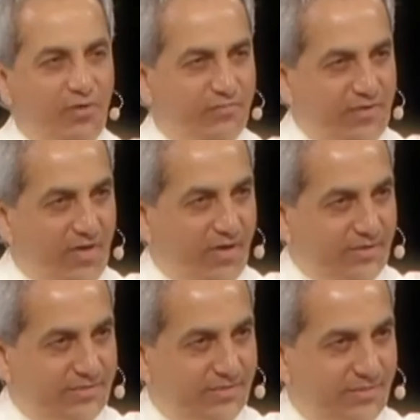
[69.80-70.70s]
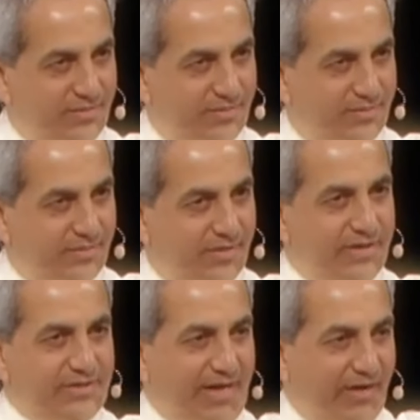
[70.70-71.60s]
of God
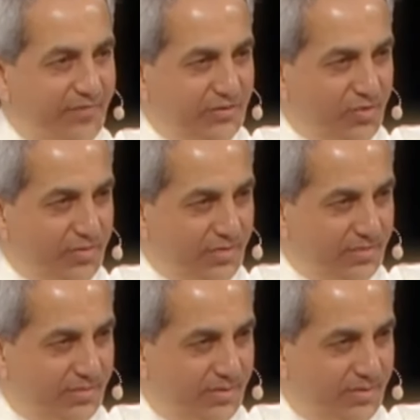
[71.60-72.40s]
is life eternal.